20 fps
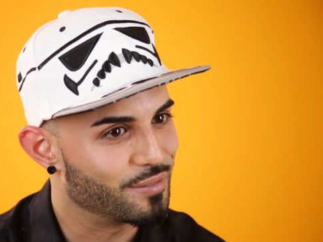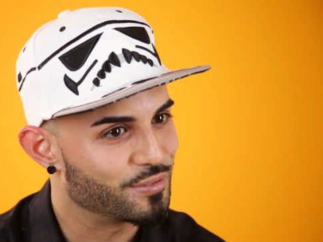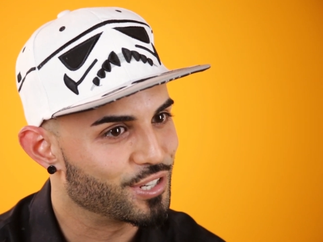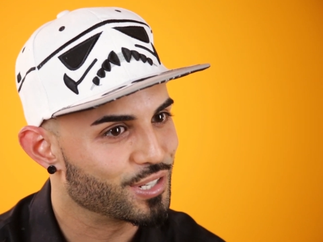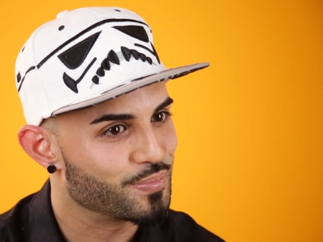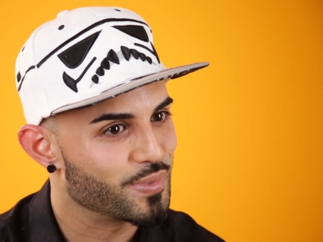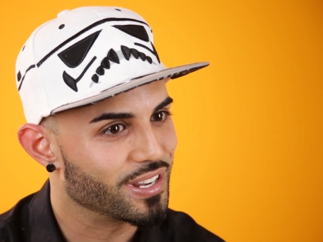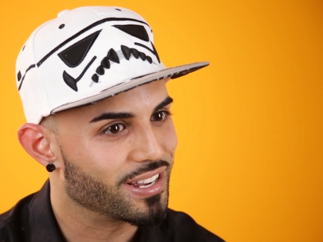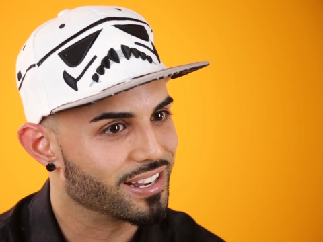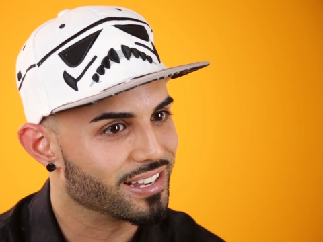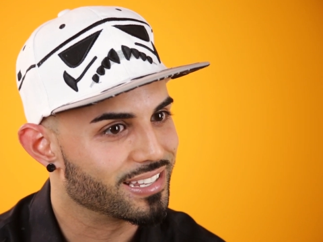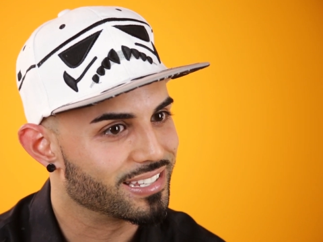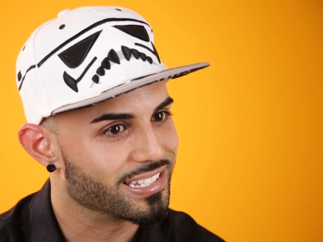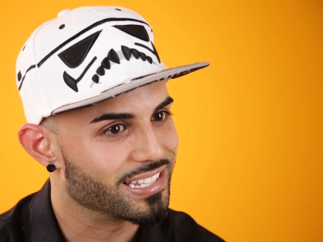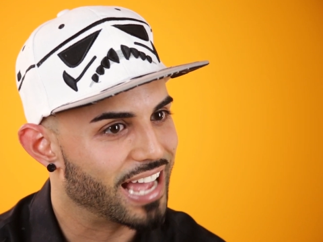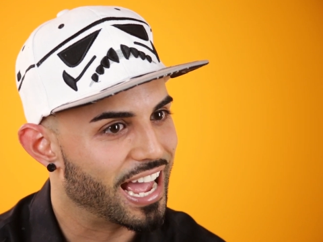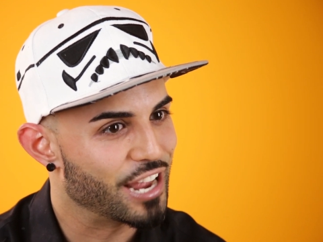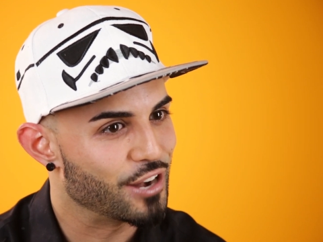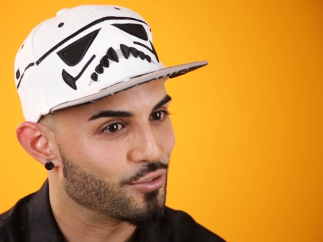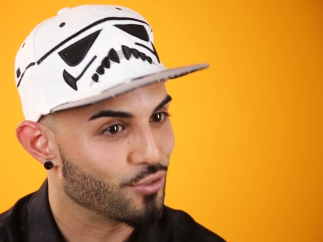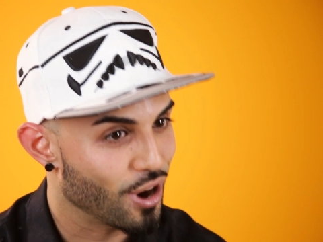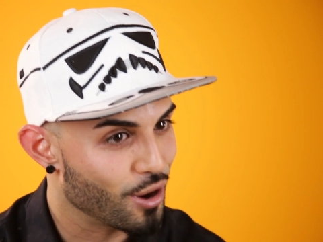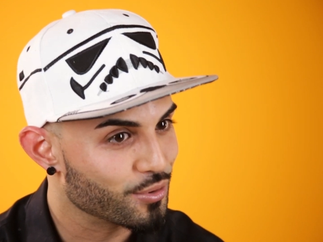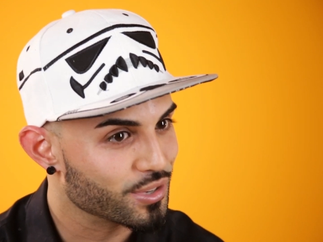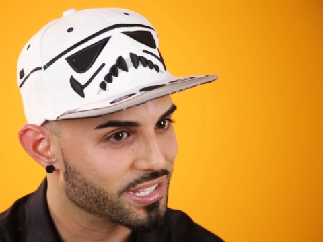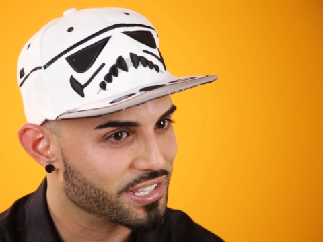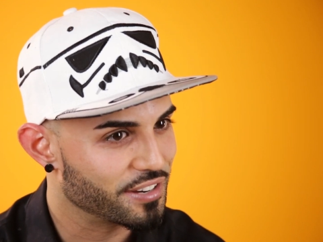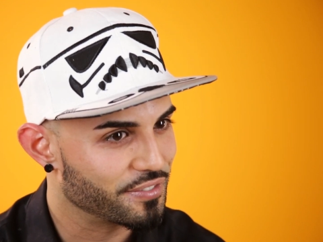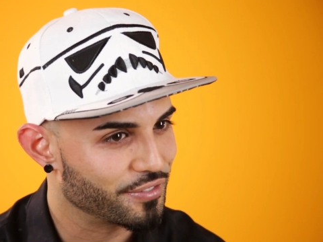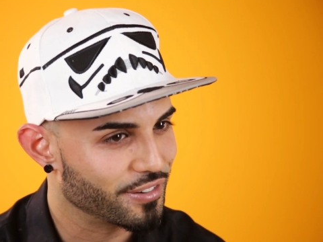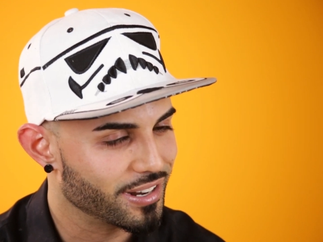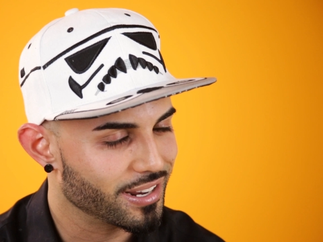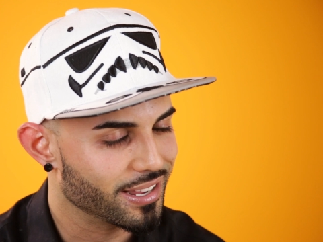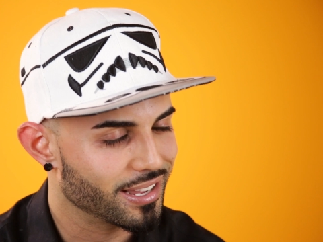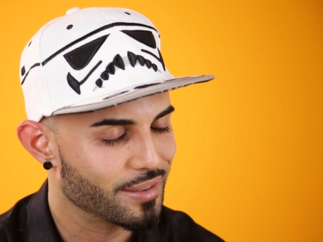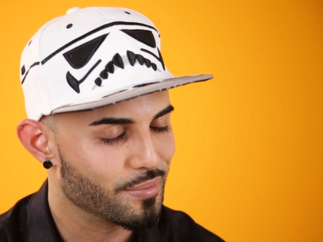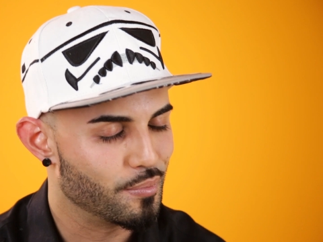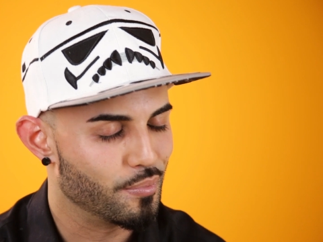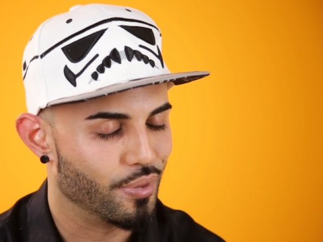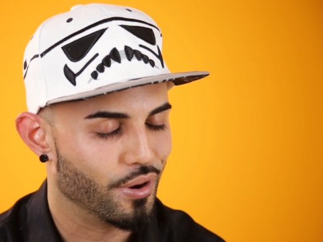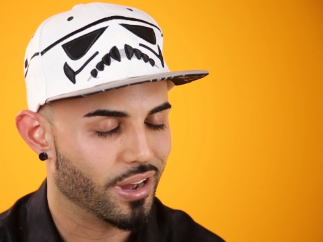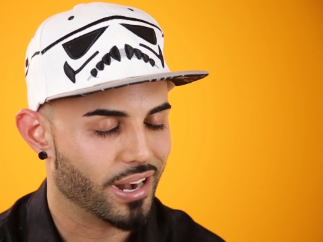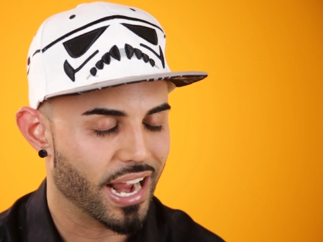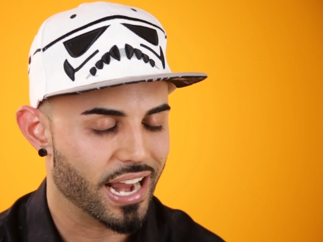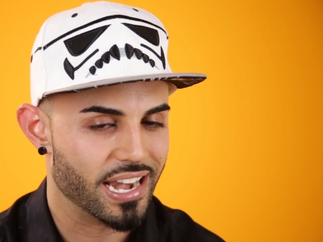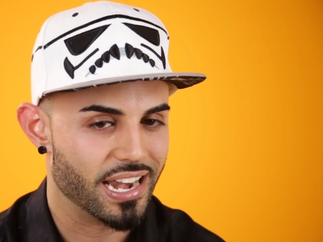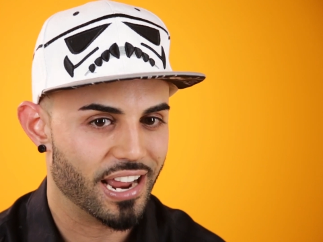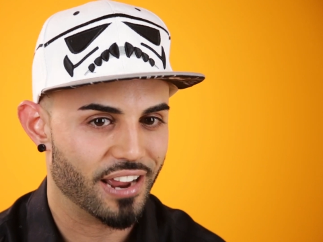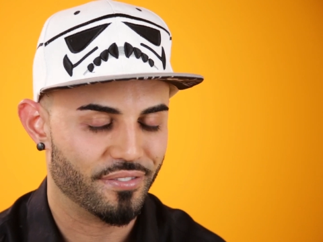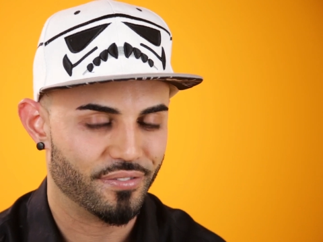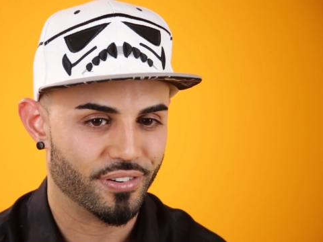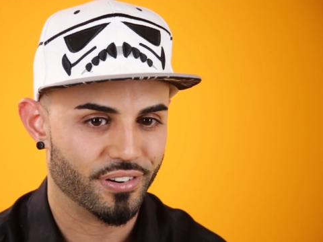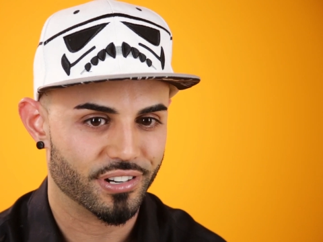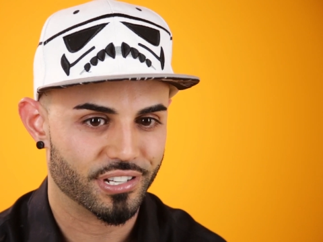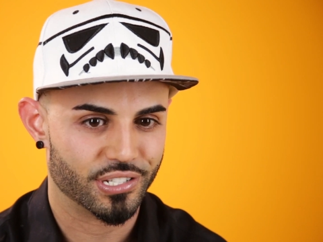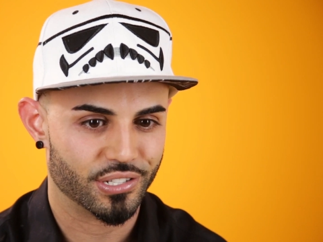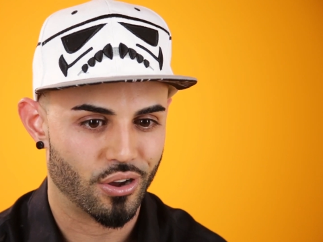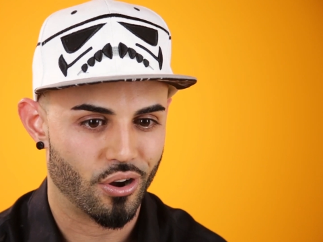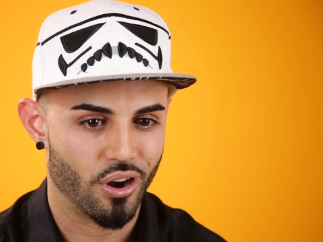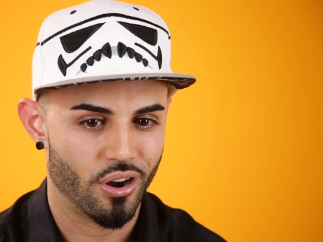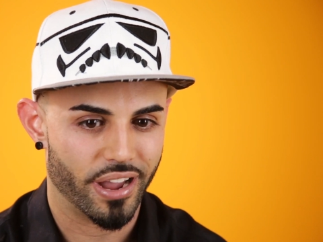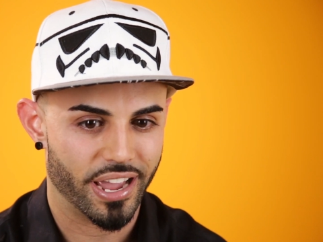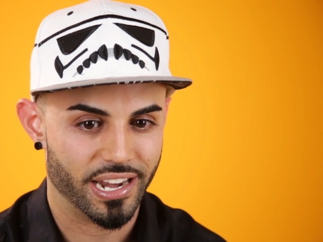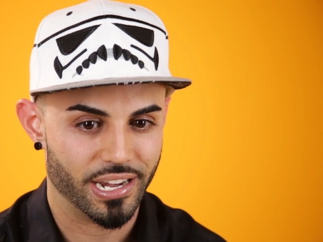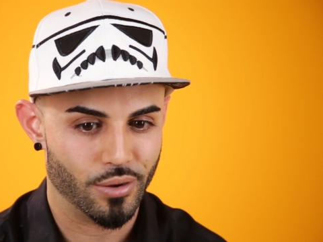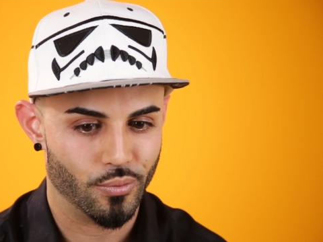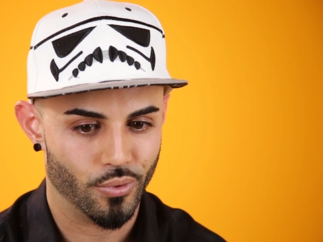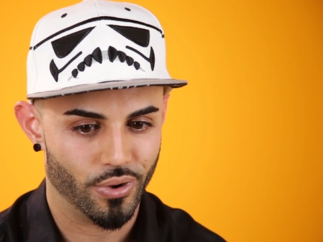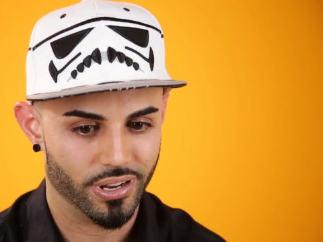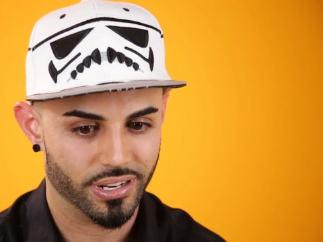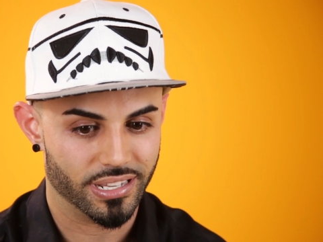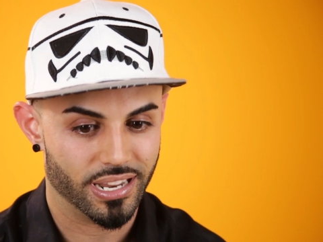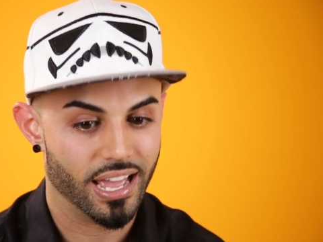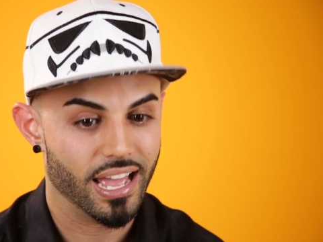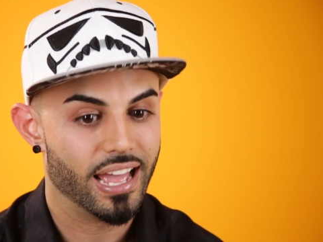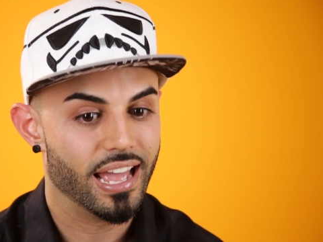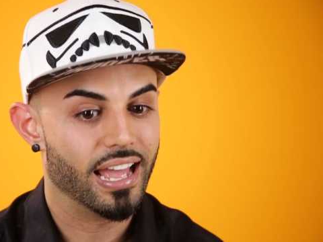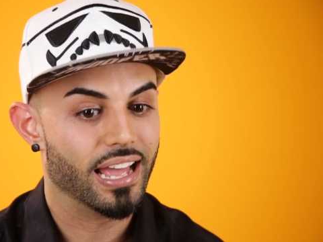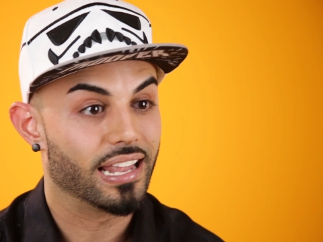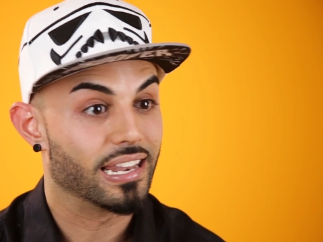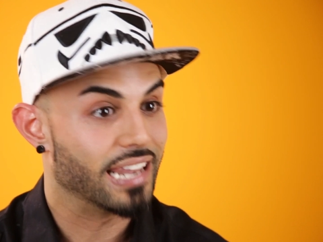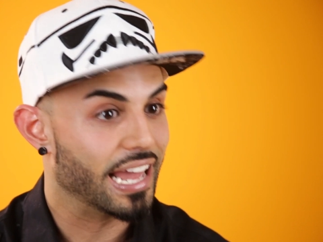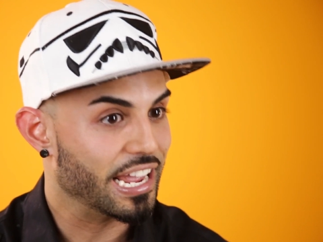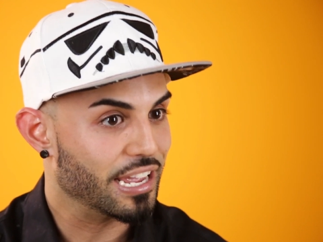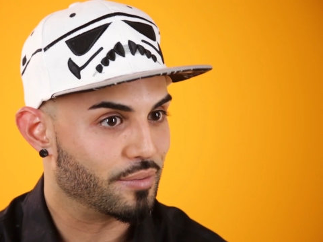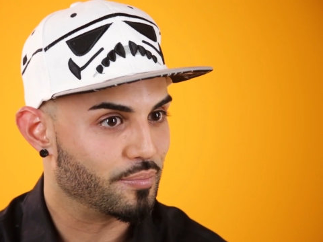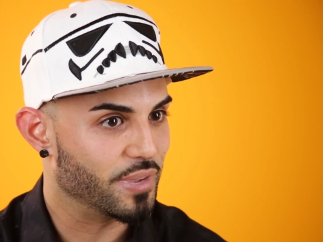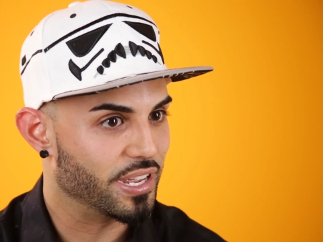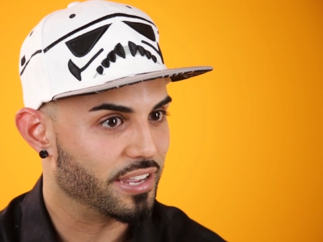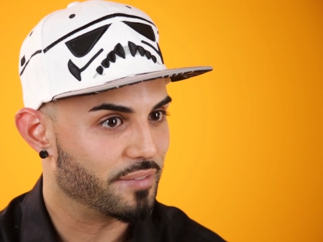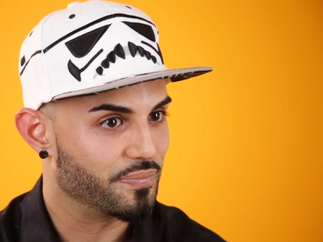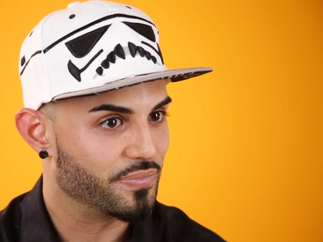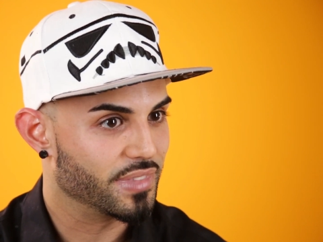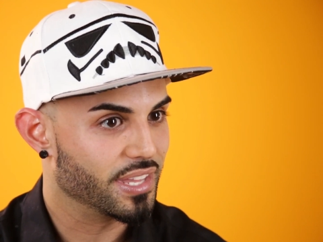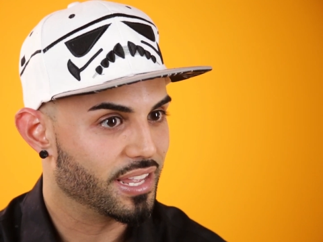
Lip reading: Just because I knew I was different, but I never saw anyone like me.